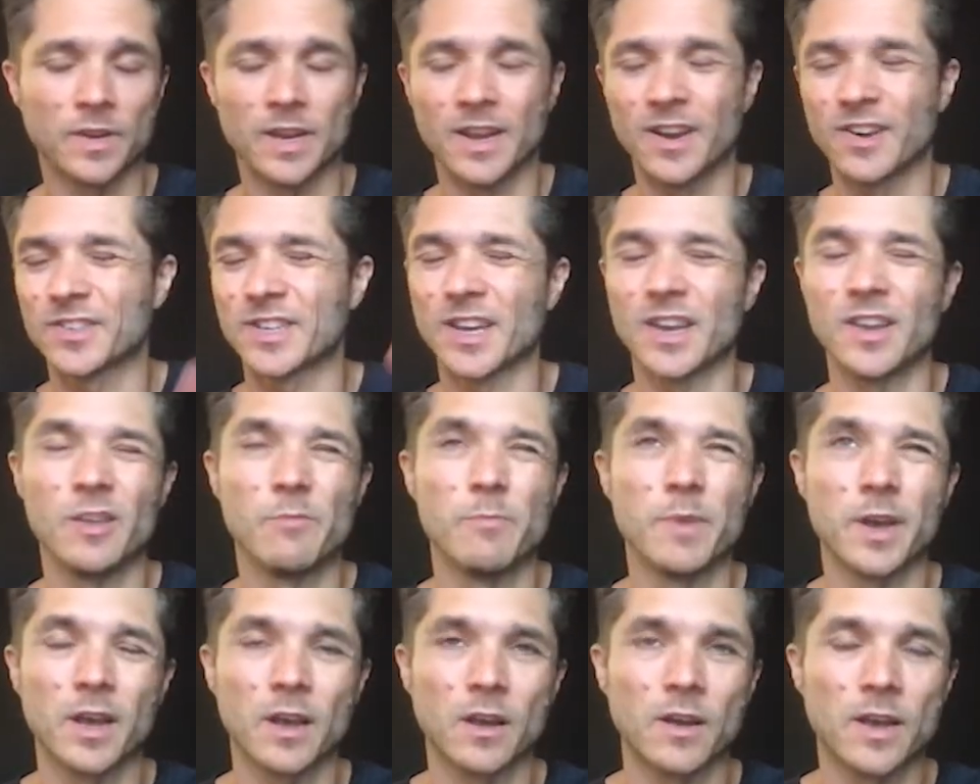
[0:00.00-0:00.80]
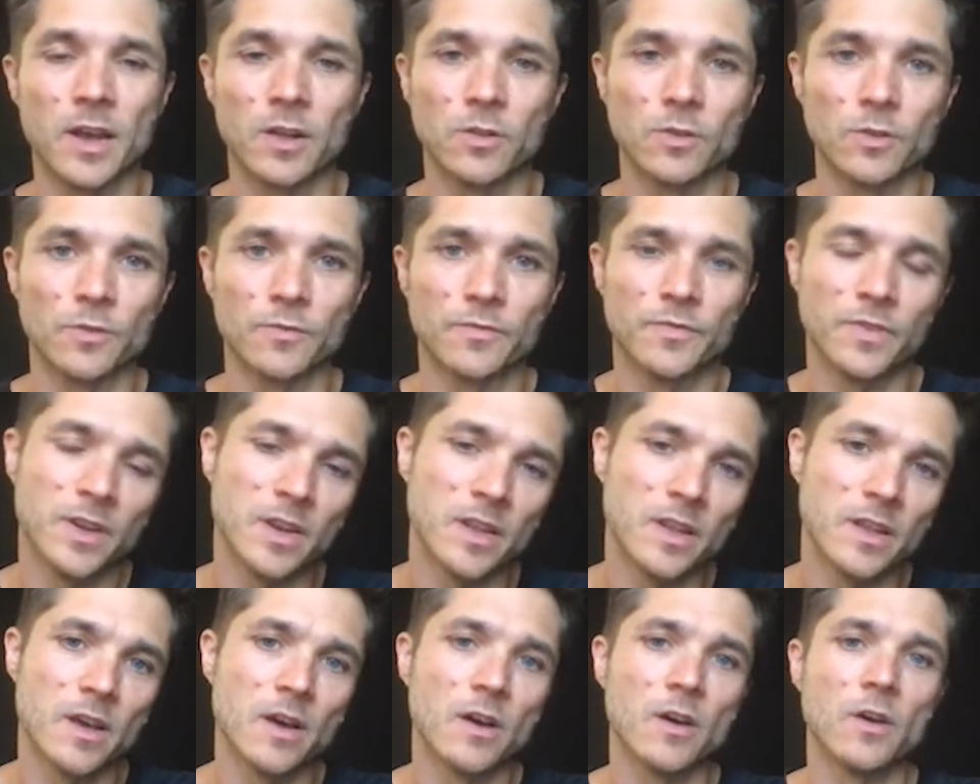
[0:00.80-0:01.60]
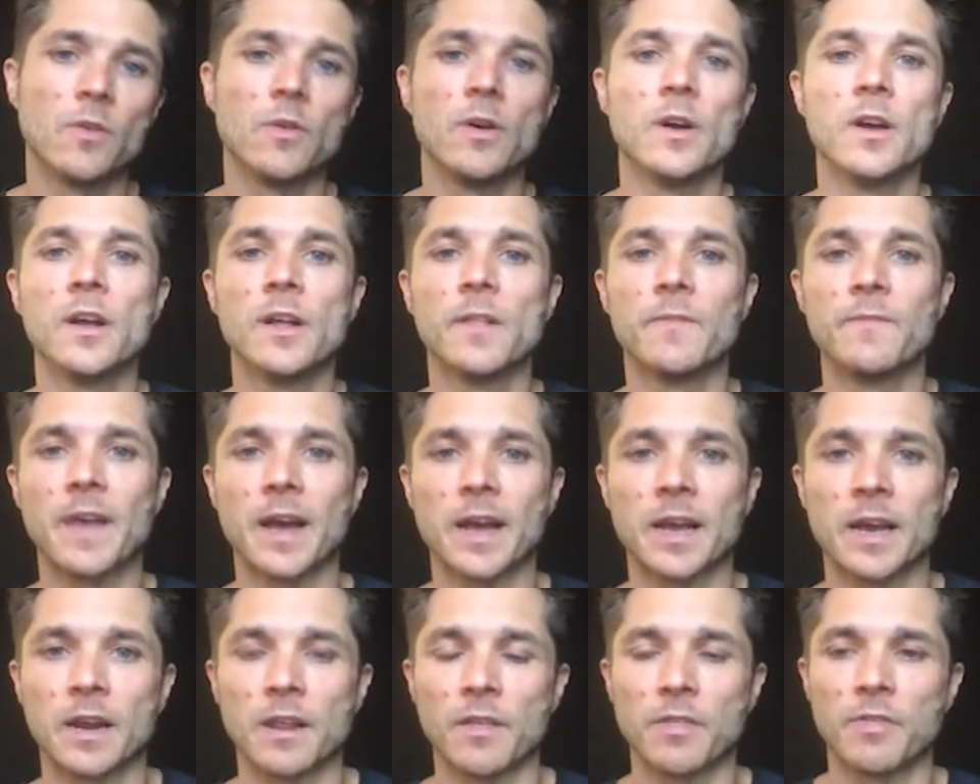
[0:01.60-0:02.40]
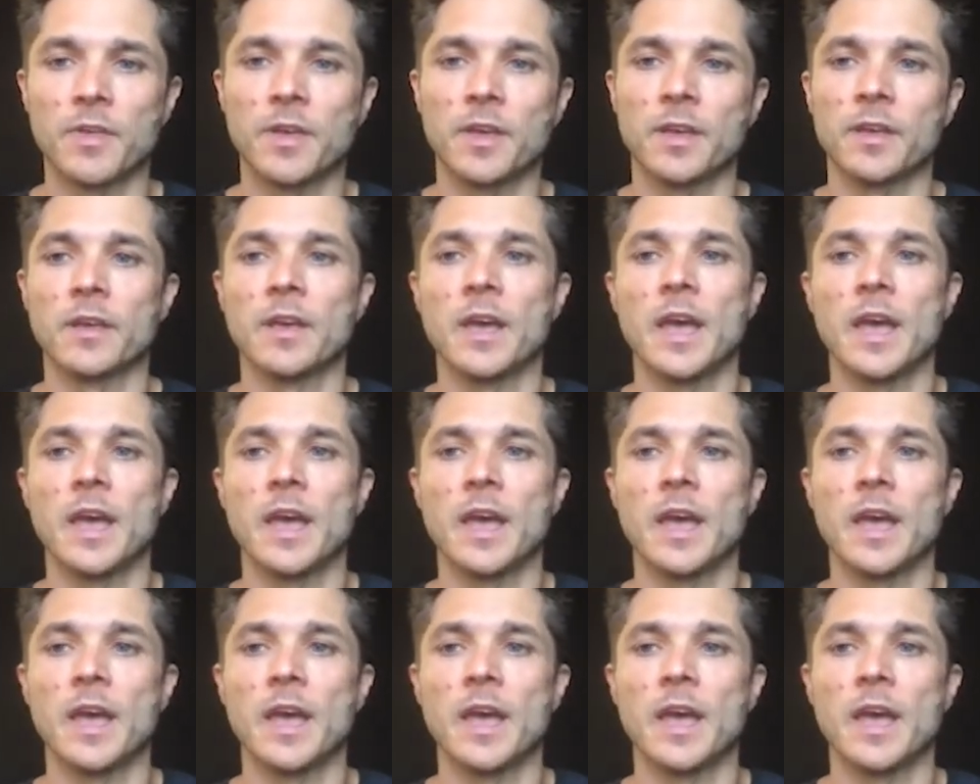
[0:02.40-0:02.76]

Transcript: Here's how you make a killer video, that kind of thing.